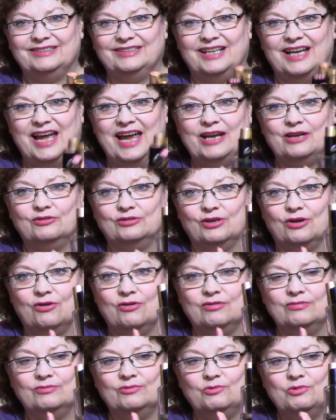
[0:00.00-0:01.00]
I don't know.
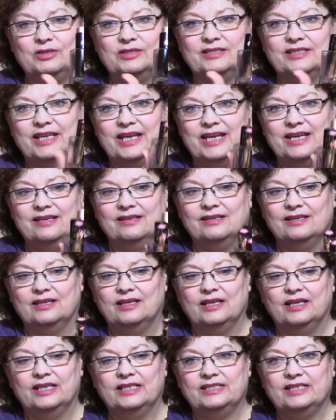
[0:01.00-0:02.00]
We'll see.
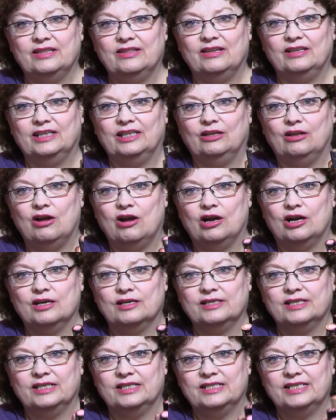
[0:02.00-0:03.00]
It's in the little heart
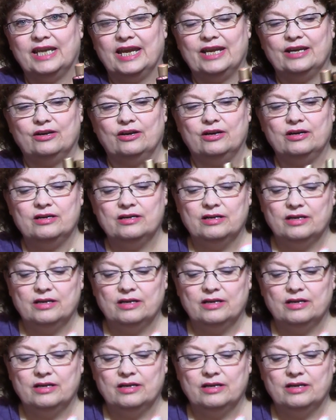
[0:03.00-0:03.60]
container.